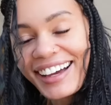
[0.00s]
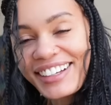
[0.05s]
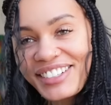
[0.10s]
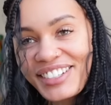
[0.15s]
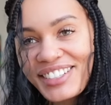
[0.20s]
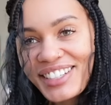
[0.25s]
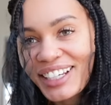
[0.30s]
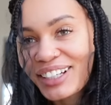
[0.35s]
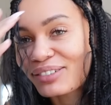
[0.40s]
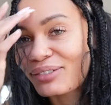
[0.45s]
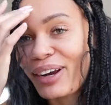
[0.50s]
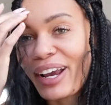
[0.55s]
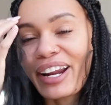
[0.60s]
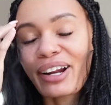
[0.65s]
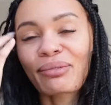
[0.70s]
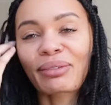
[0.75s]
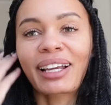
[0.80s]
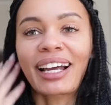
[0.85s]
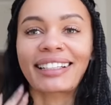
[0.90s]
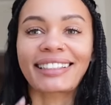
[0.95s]
I just like
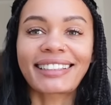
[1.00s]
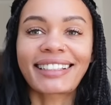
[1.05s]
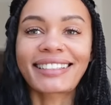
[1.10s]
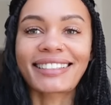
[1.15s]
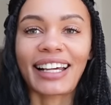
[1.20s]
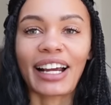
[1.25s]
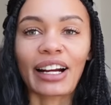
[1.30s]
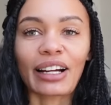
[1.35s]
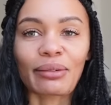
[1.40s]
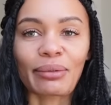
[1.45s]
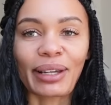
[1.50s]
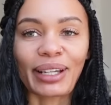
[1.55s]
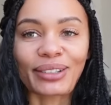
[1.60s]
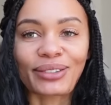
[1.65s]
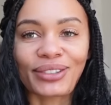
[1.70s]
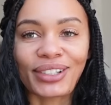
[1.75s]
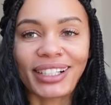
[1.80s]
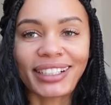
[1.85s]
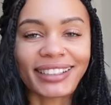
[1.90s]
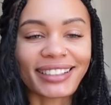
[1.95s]
randomly had the desire to make
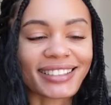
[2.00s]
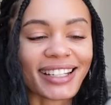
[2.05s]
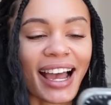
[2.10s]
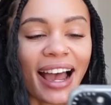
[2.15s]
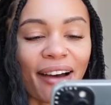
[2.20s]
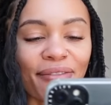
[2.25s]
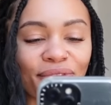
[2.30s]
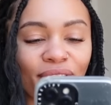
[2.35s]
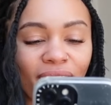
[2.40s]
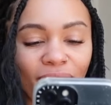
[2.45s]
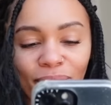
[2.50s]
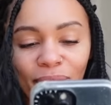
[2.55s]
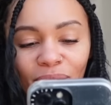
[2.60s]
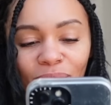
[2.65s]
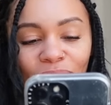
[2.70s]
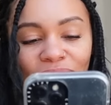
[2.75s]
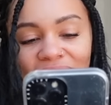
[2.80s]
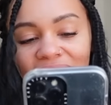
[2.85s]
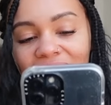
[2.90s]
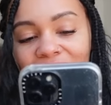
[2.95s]
one. This I have not made
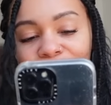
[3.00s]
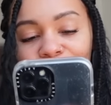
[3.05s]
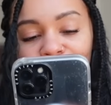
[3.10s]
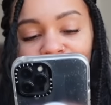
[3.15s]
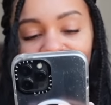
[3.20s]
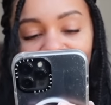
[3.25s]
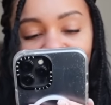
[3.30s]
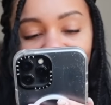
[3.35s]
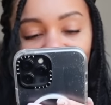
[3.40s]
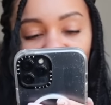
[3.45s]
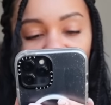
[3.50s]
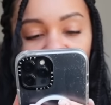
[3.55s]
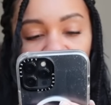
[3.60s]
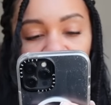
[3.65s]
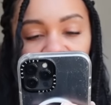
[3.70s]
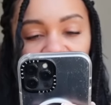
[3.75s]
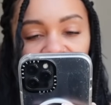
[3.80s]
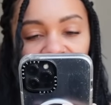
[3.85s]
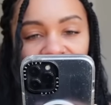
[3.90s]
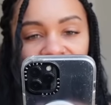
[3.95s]
one since my
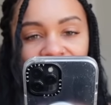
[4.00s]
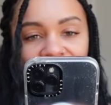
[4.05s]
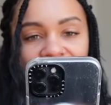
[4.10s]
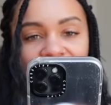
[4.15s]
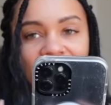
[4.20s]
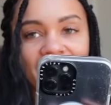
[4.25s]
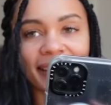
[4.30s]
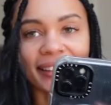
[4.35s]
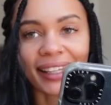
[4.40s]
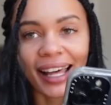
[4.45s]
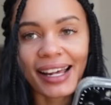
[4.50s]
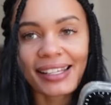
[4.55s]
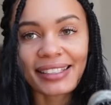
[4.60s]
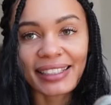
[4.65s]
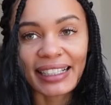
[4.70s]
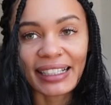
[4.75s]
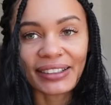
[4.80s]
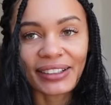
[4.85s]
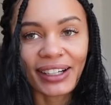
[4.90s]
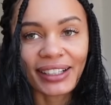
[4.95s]
last
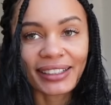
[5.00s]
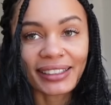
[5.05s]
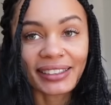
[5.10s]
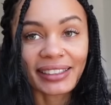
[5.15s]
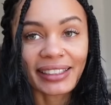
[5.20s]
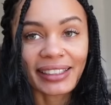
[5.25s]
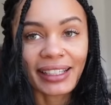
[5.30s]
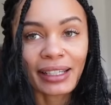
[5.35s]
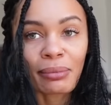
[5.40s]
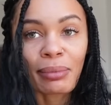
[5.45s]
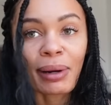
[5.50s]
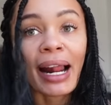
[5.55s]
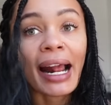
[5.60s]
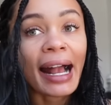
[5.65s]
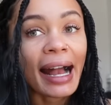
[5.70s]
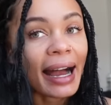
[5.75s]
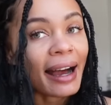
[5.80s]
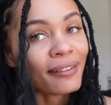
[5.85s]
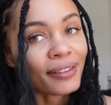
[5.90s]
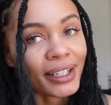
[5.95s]
account got deleted, but I
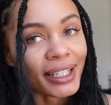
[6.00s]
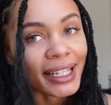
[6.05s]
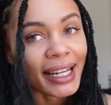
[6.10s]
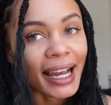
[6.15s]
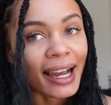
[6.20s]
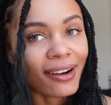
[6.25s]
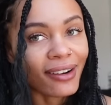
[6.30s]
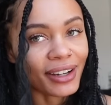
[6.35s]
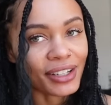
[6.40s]
have an account.